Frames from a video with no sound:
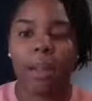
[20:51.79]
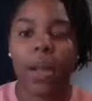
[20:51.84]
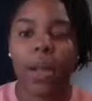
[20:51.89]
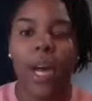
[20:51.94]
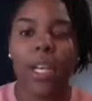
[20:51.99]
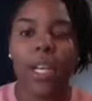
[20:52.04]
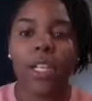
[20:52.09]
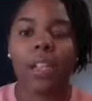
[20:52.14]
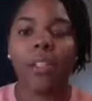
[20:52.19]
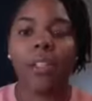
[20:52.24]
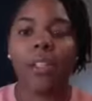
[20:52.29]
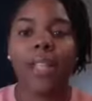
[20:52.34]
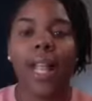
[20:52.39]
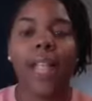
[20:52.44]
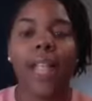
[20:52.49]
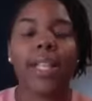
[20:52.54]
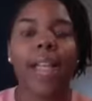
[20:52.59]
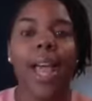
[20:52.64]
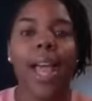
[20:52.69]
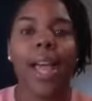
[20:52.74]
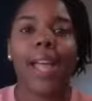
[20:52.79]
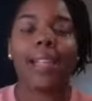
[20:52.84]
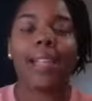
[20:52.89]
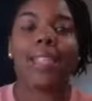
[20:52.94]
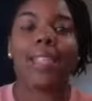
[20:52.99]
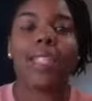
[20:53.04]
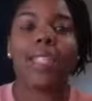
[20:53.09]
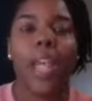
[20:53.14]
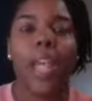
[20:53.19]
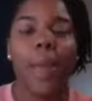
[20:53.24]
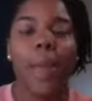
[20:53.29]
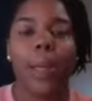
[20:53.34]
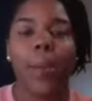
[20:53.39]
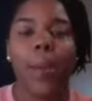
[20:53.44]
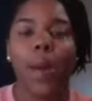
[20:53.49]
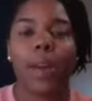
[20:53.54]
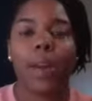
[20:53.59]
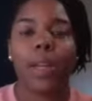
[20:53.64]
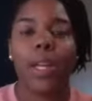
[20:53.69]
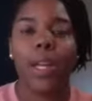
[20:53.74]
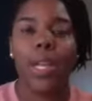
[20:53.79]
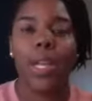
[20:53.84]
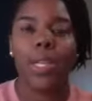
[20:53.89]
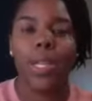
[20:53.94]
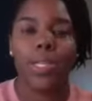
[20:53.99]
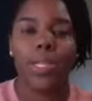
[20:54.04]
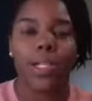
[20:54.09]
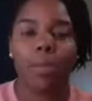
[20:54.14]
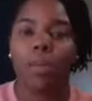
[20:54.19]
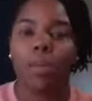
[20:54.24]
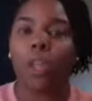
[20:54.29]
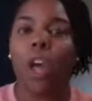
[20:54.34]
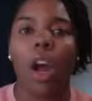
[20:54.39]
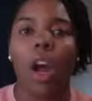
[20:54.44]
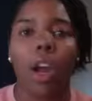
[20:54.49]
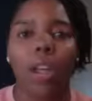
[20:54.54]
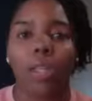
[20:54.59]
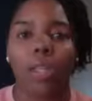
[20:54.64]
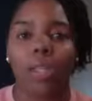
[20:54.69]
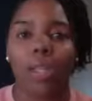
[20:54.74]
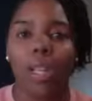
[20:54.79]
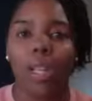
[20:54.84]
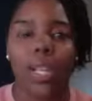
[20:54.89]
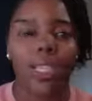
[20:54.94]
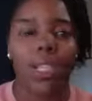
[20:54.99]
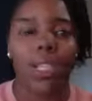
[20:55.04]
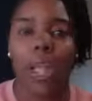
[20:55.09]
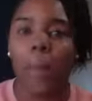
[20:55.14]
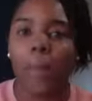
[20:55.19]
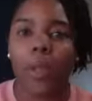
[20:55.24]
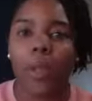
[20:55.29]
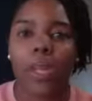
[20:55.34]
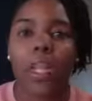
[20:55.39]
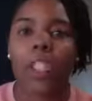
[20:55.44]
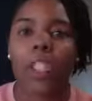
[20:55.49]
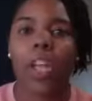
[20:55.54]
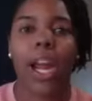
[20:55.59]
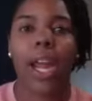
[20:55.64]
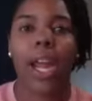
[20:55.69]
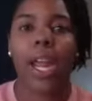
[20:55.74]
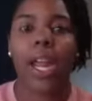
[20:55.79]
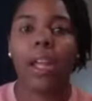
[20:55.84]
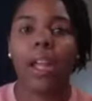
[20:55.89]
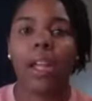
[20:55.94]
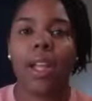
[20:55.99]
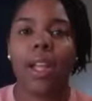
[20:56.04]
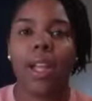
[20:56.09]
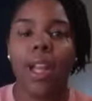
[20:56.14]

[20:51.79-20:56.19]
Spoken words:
Understand that. It's deeper than some charts. It's deeper than a trade.